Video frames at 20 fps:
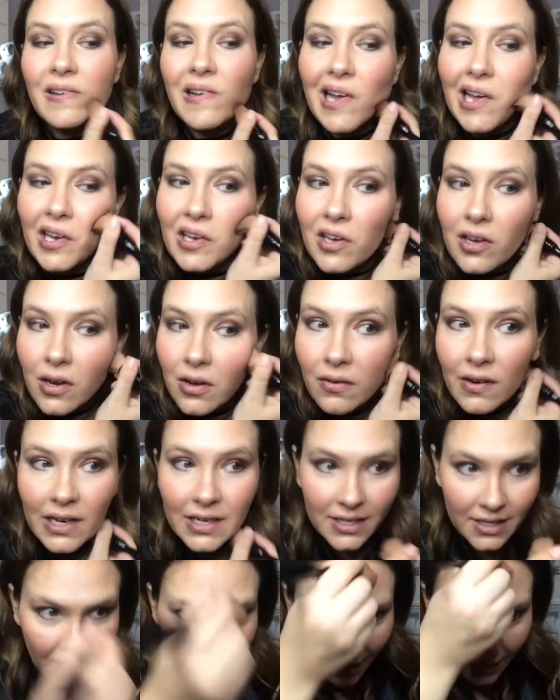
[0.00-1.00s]
I had no
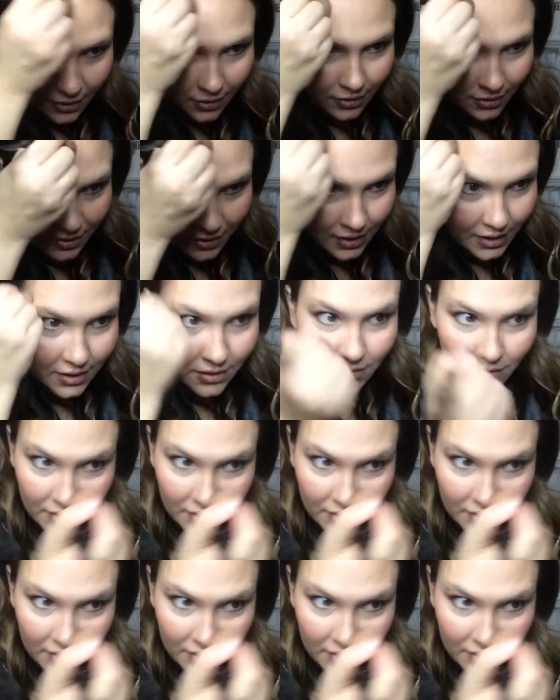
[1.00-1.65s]
idea I looked this